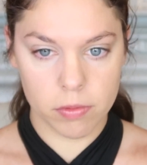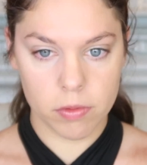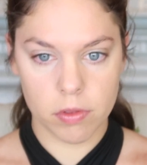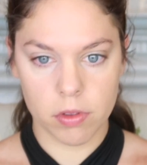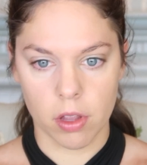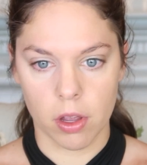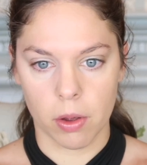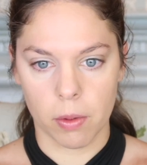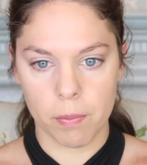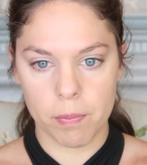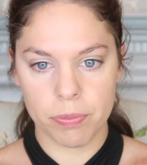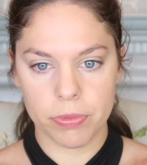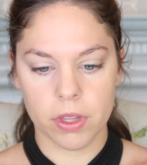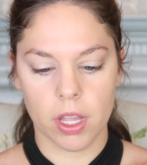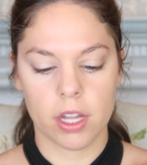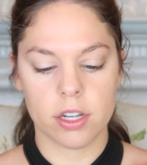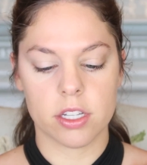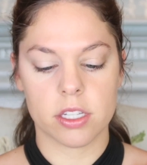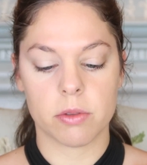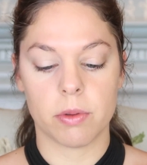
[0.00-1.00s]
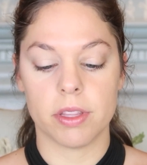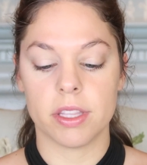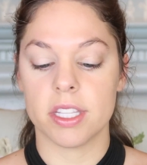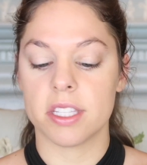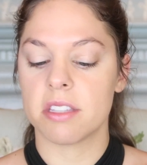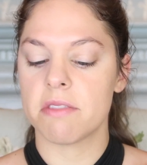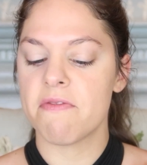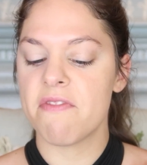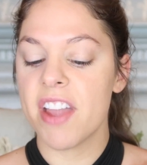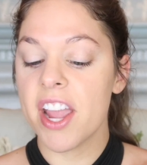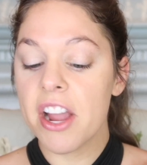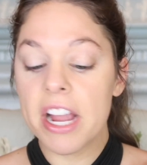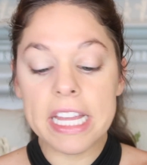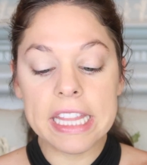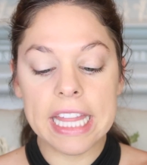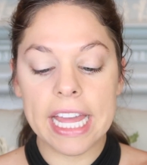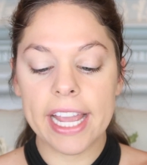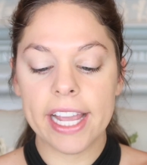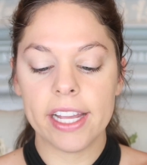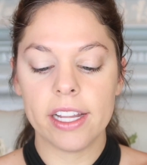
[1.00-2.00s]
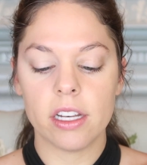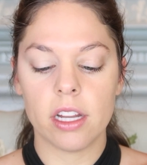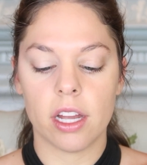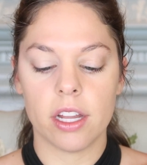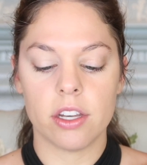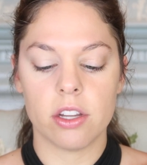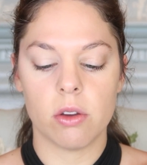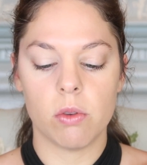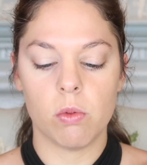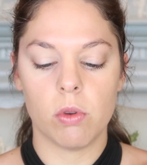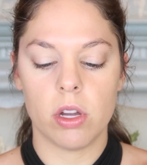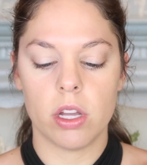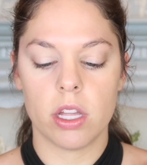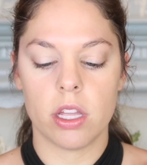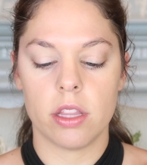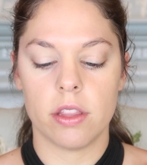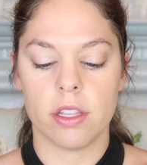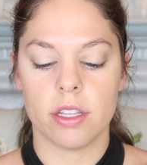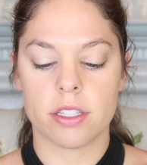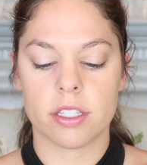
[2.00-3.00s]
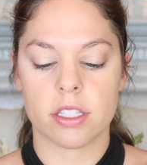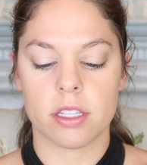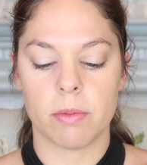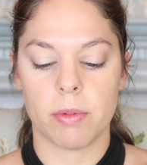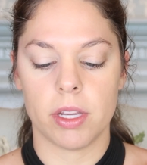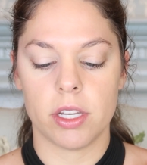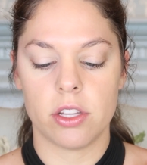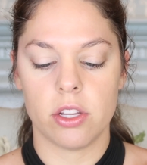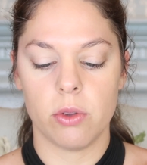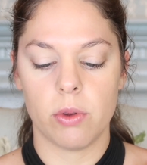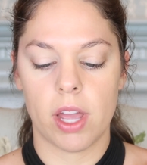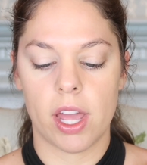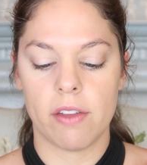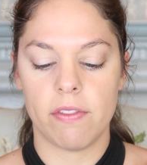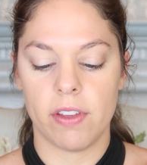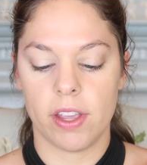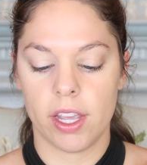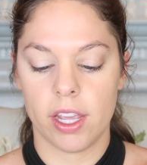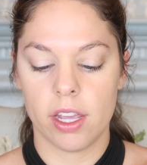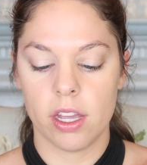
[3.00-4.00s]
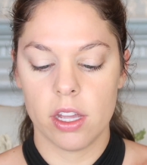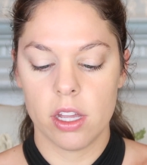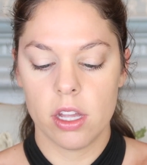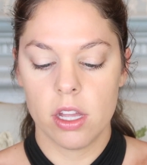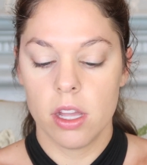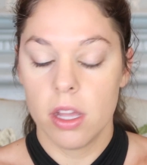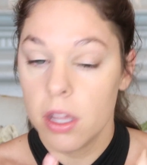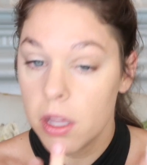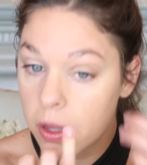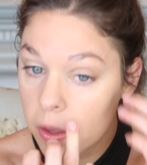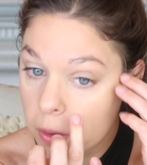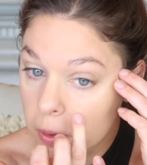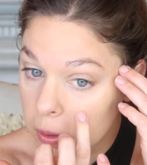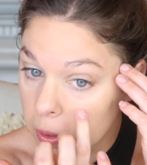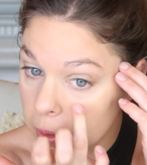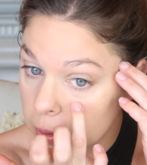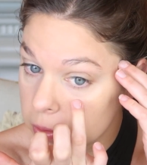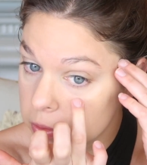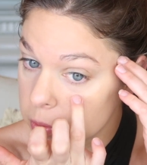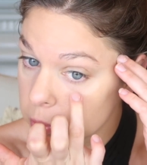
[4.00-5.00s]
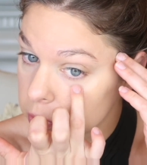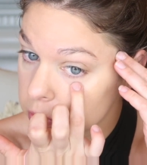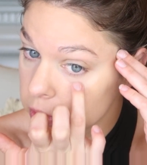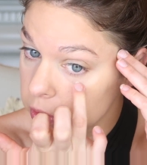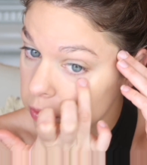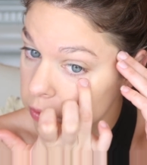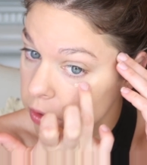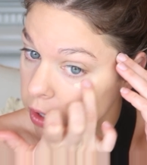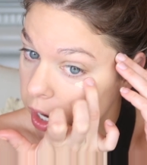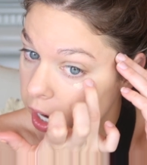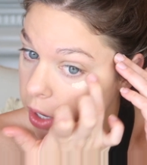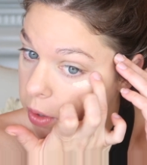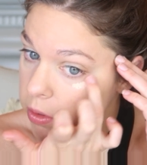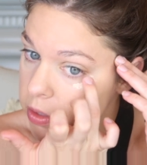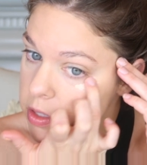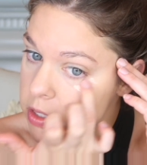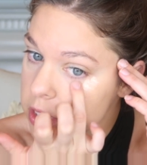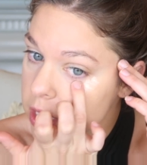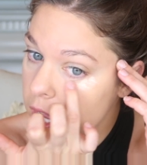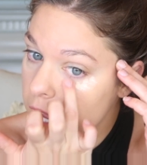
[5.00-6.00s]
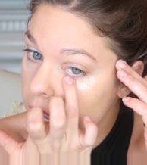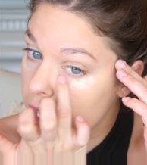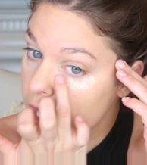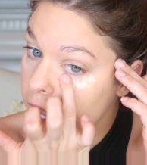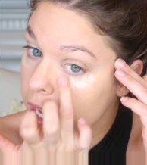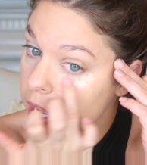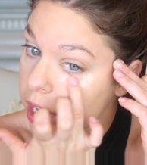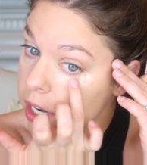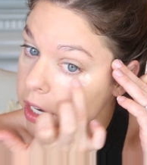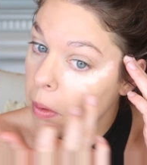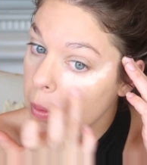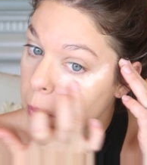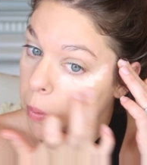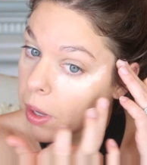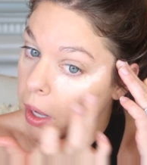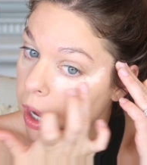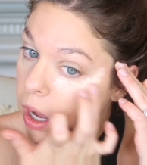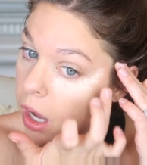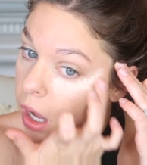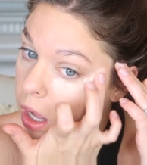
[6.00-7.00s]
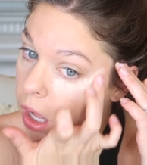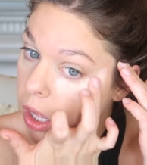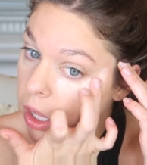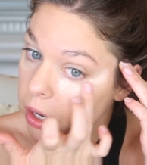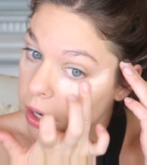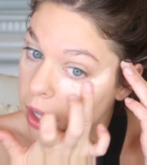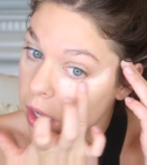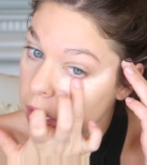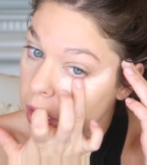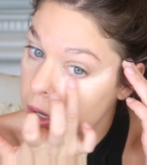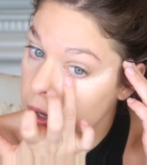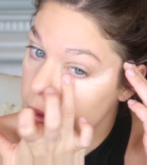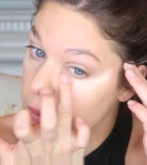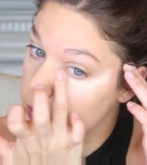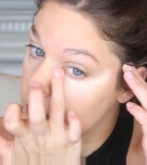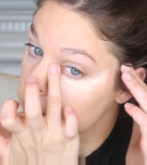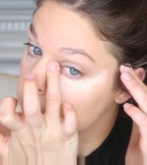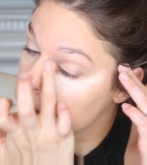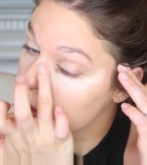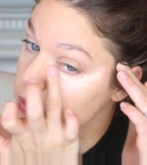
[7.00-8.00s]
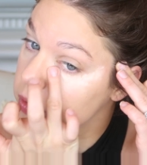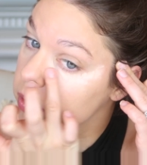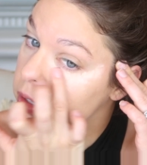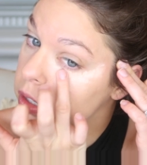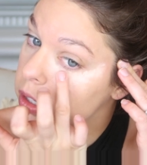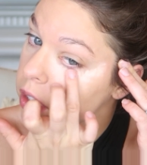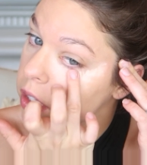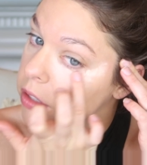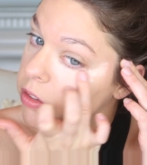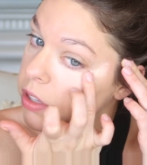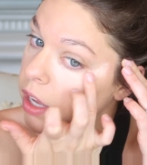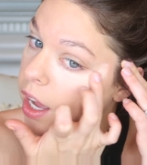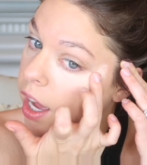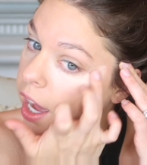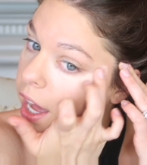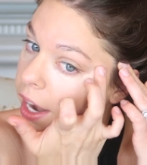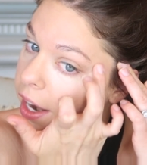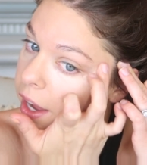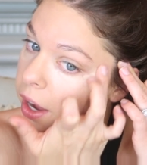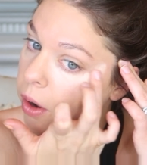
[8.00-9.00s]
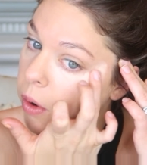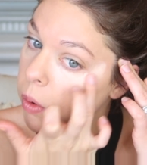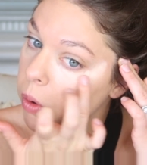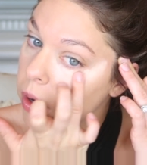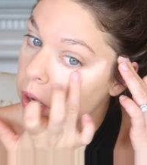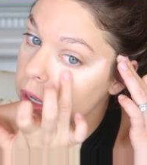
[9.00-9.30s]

So I just want this very light. I don't want this to be too heavy, you know, especially if you're outside. We all know it's hot out.